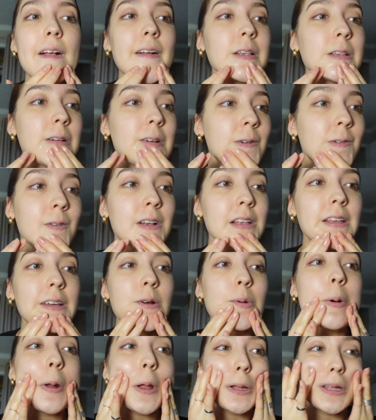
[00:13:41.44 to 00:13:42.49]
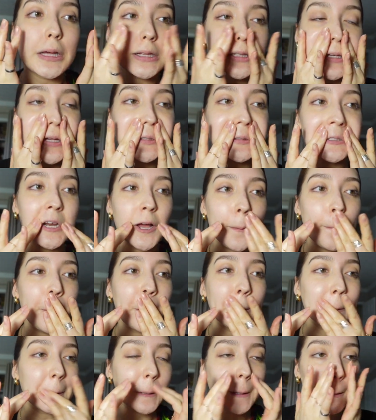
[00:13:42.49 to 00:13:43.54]
because I really want to like test it out
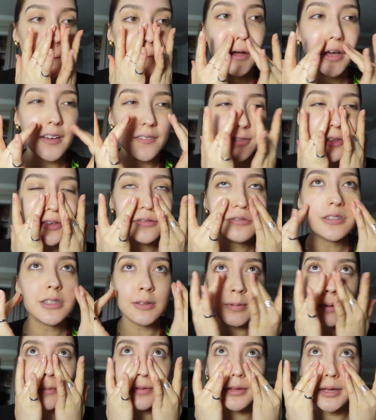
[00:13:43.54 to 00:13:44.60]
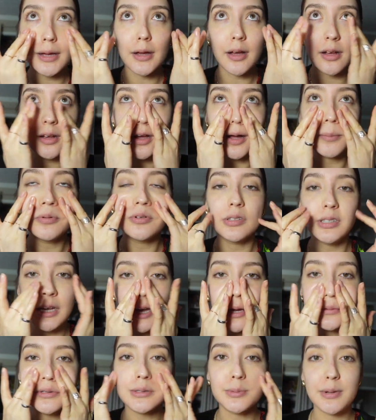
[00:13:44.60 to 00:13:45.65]
myself. I've used it maybe like a couple
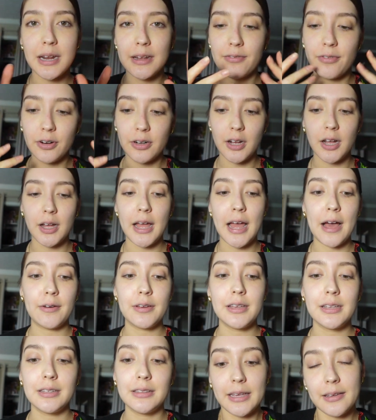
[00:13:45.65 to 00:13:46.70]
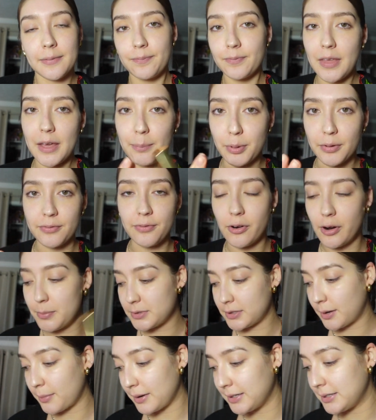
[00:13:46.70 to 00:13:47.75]
times, but I forgot how it like
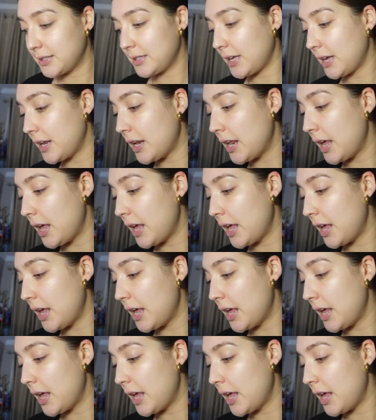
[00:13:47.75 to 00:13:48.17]
performs on my skin.